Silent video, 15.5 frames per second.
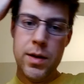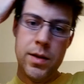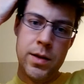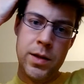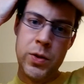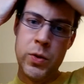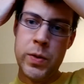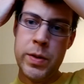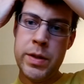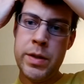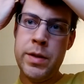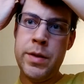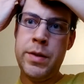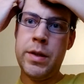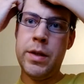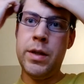This
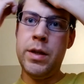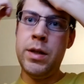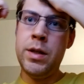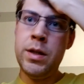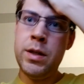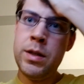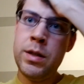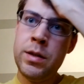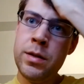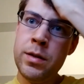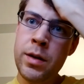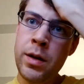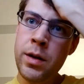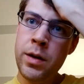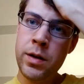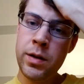was in
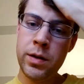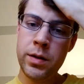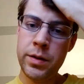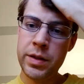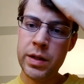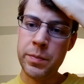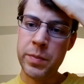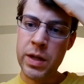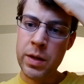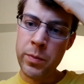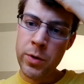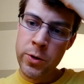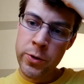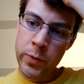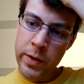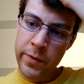
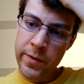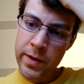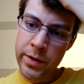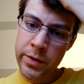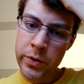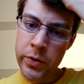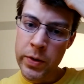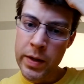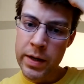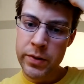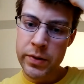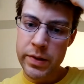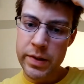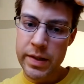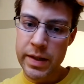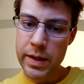September 25th,
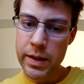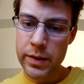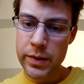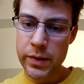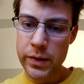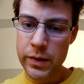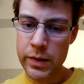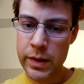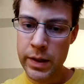2006.